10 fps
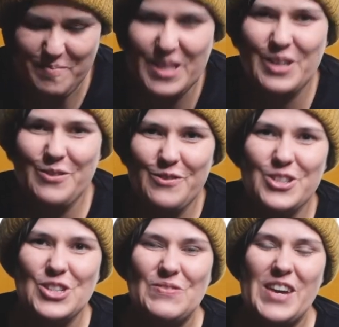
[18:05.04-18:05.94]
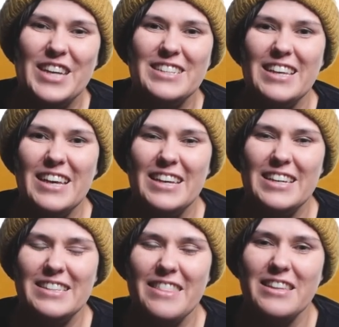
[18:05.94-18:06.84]
being a fisherman
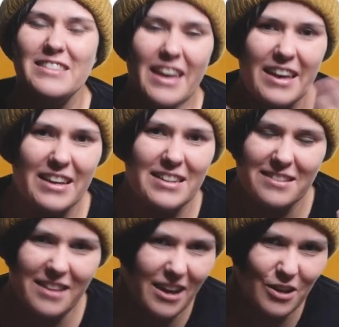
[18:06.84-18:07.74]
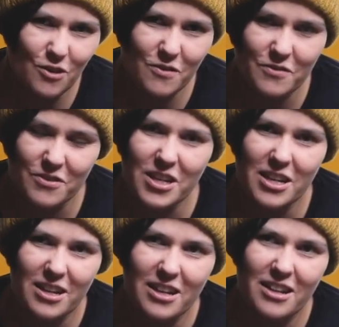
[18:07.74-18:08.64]
and this head is kind of
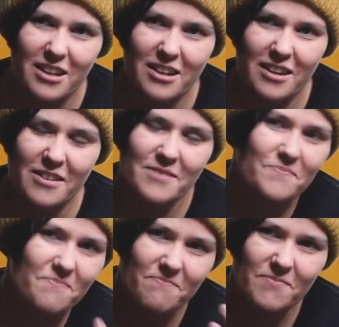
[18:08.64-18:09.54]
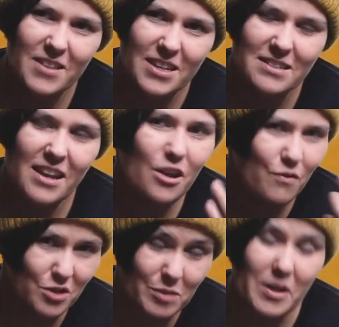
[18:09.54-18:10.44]
um, it's kind
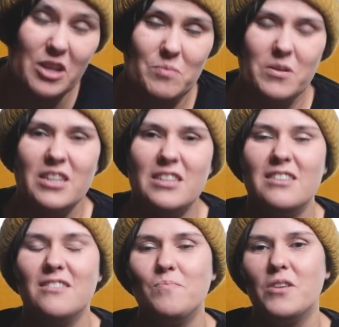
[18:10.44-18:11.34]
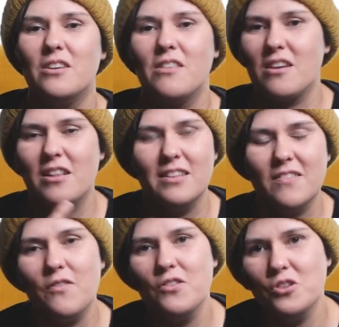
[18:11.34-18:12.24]
of inspired by it by the
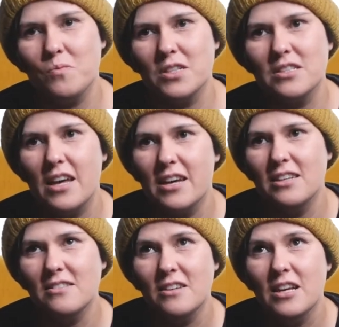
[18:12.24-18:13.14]
classic fisherman's head